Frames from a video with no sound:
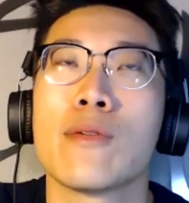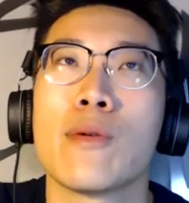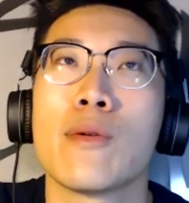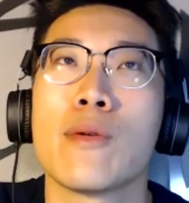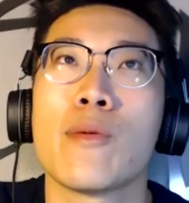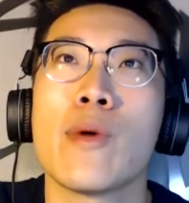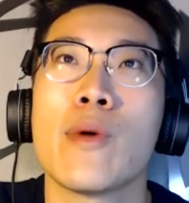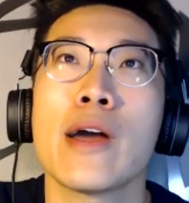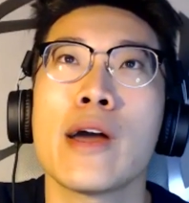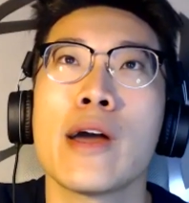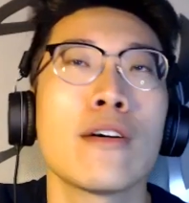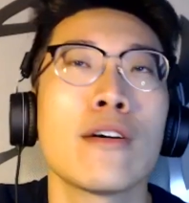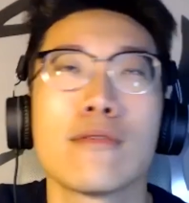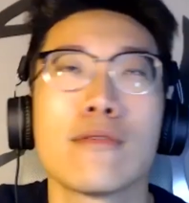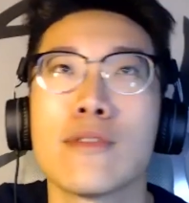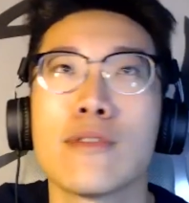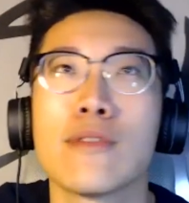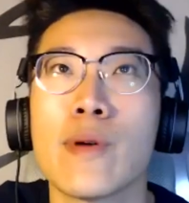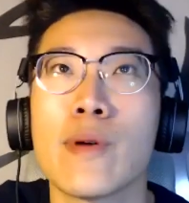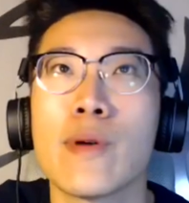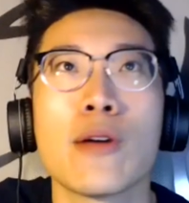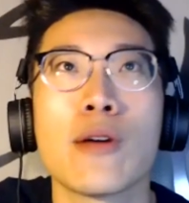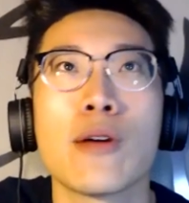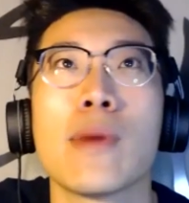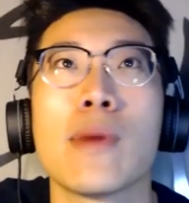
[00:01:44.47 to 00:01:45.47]
Why not
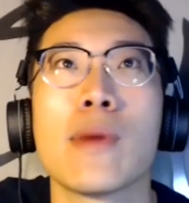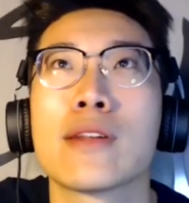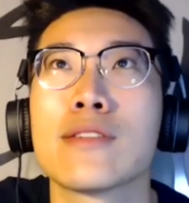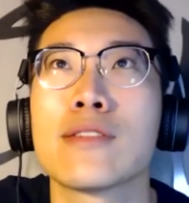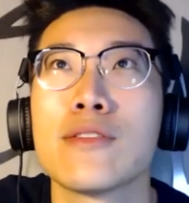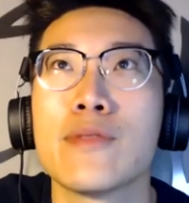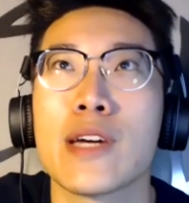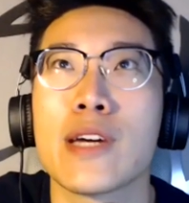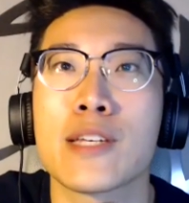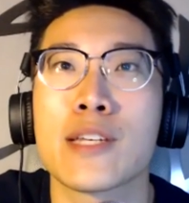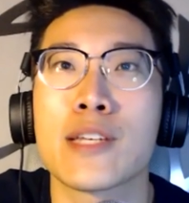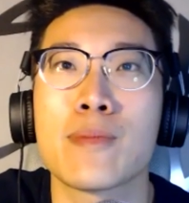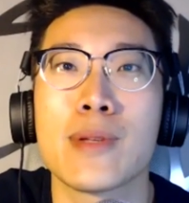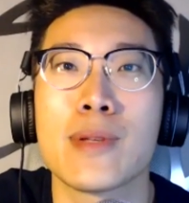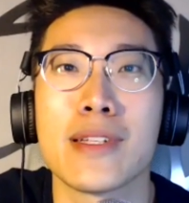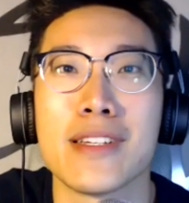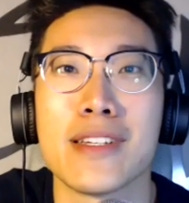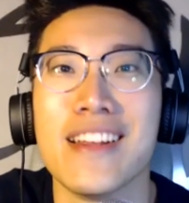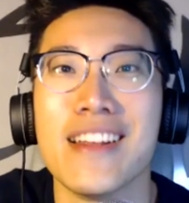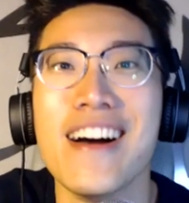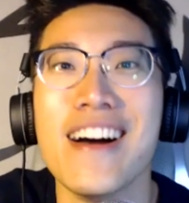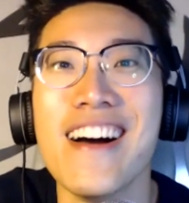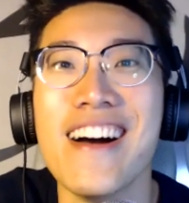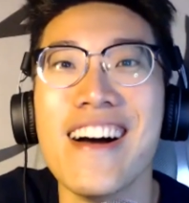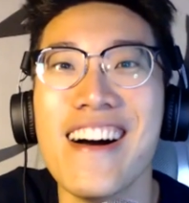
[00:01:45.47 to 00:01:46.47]
Martin? You explain
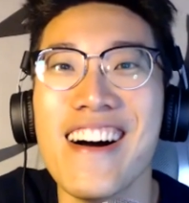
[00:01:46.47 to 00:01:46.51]
it.